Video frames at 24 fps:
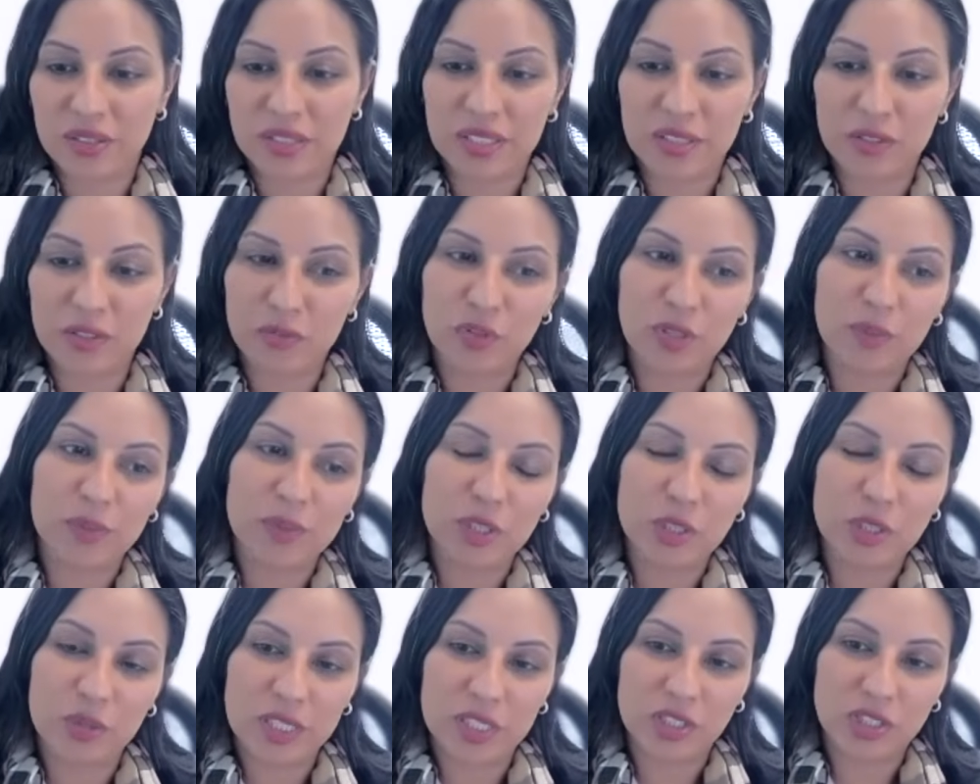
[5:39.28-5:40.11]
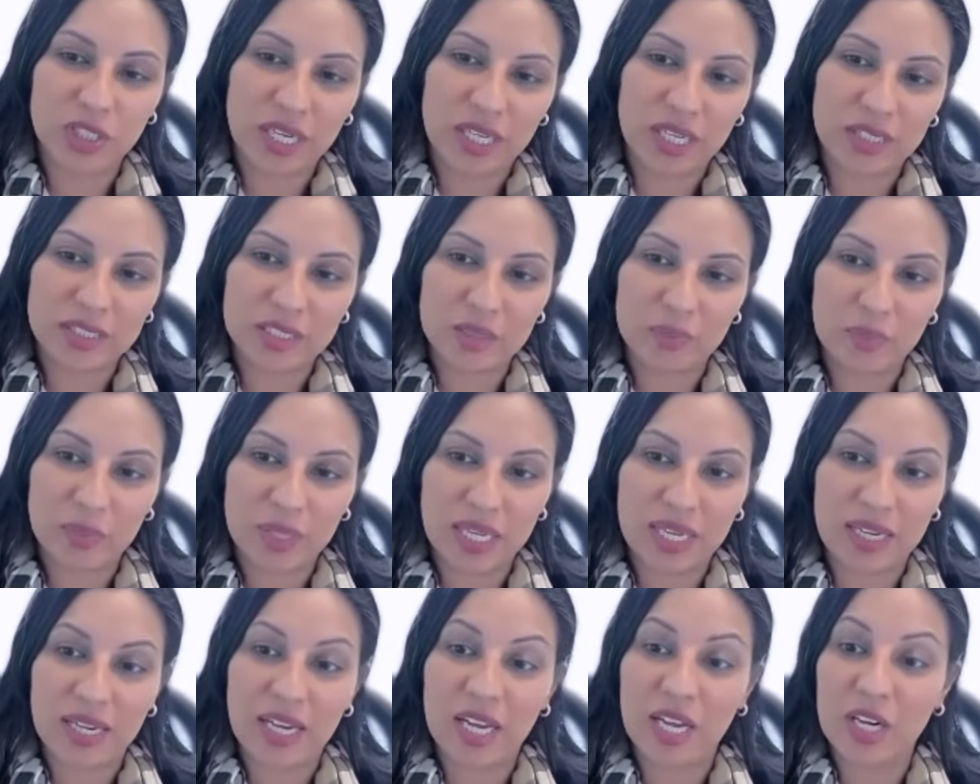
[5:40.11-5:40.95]
confirmatory trials
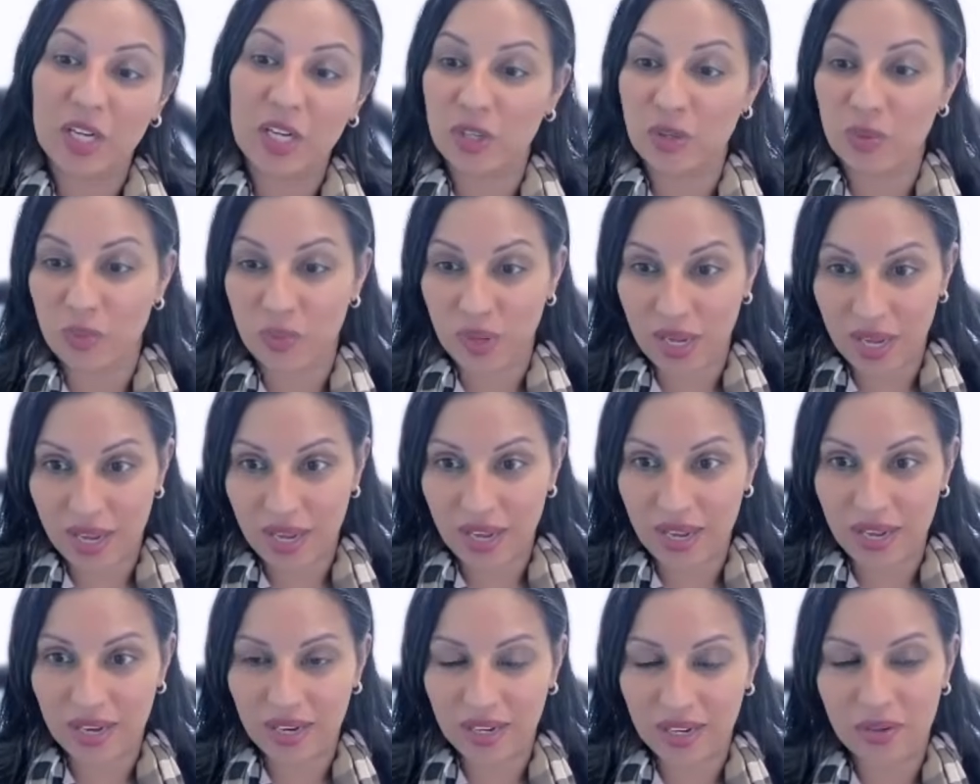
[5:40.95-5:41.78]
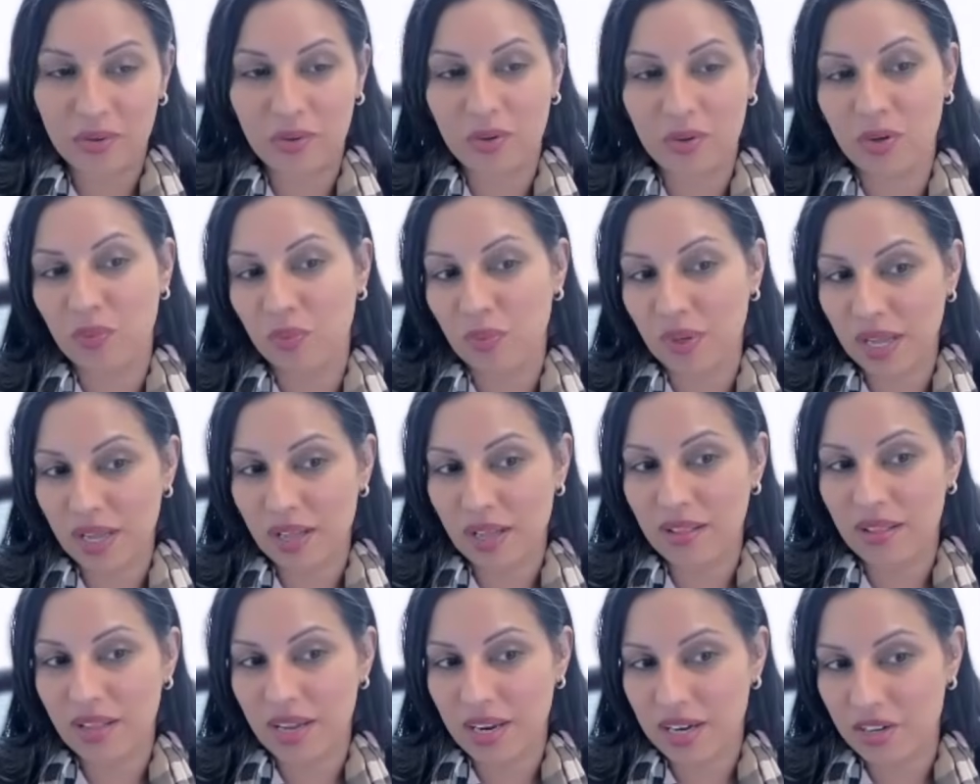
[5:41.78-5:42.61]
being underway or
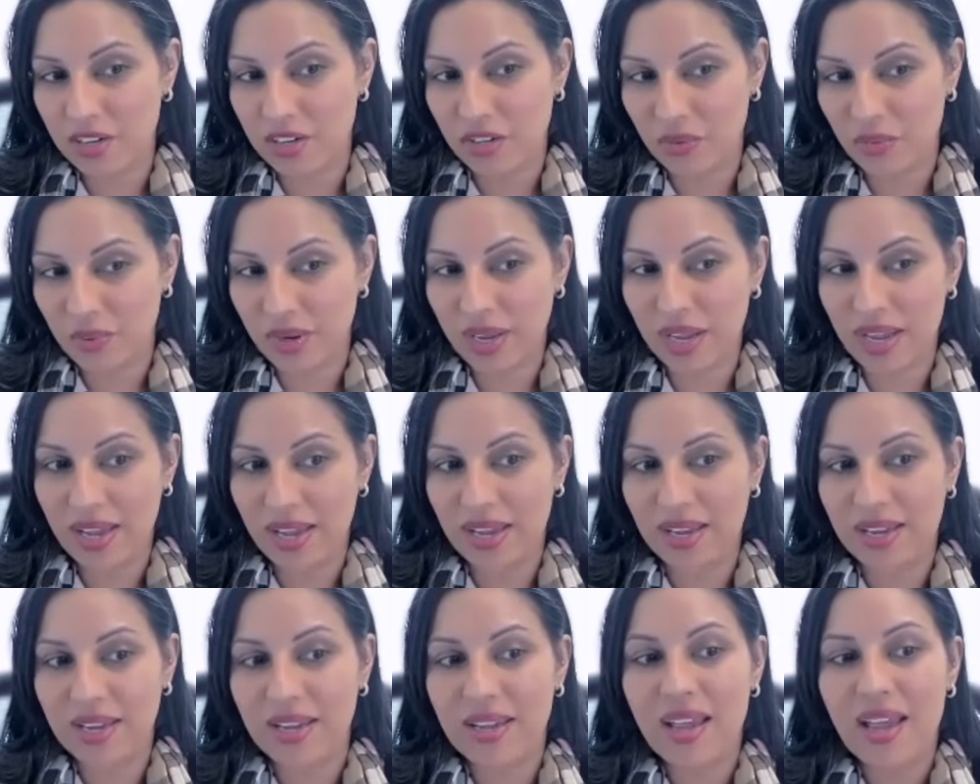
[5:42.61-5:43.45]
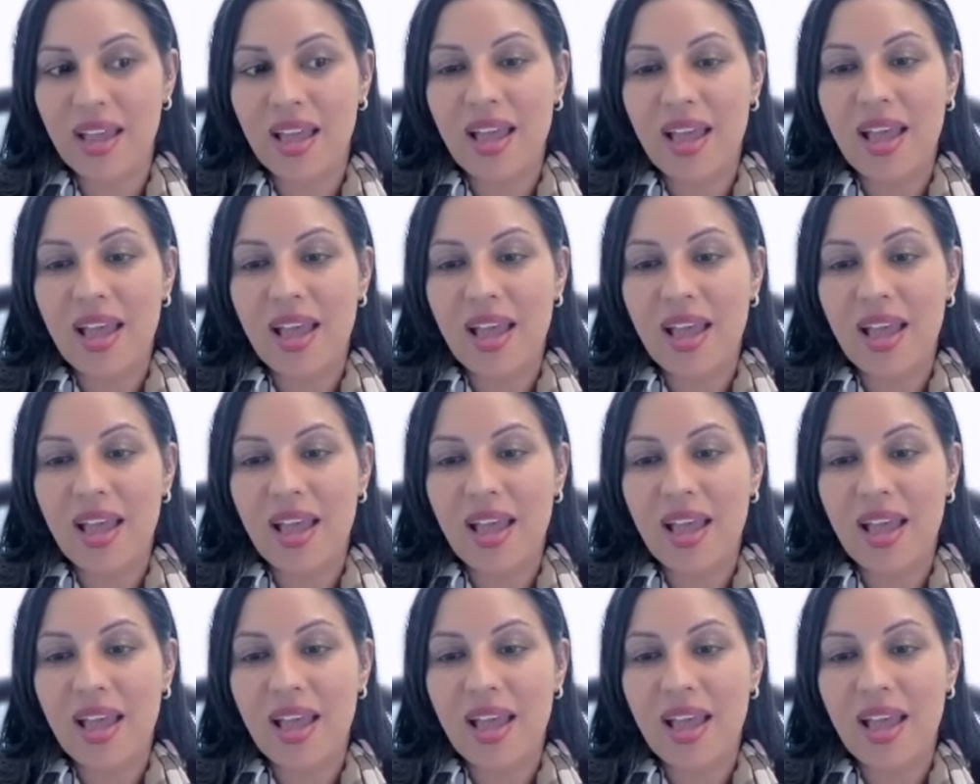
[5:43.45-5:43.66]
well underway